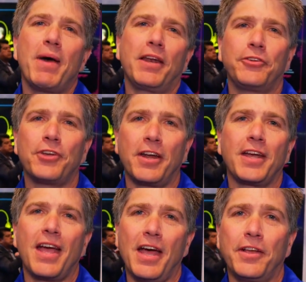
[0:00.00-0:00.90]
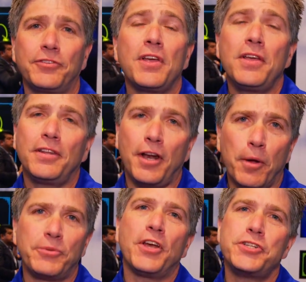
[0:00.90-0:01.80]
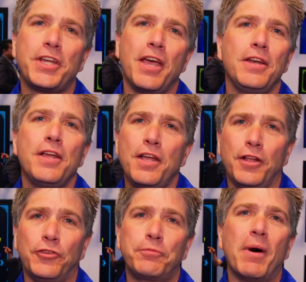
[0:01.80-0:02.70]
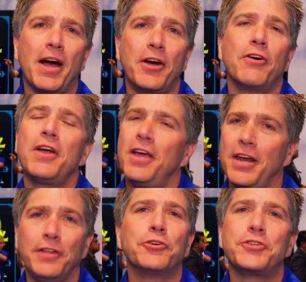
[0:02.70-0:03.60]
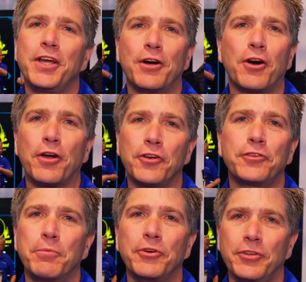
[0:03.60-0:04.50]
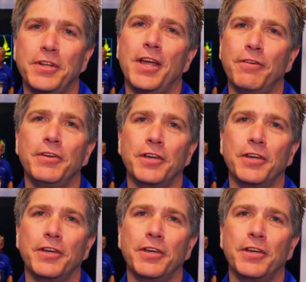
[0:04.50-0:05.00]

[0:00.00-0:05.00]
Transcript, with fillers: Panasonic has that helps educate, inspire, and entertain our customers in the AV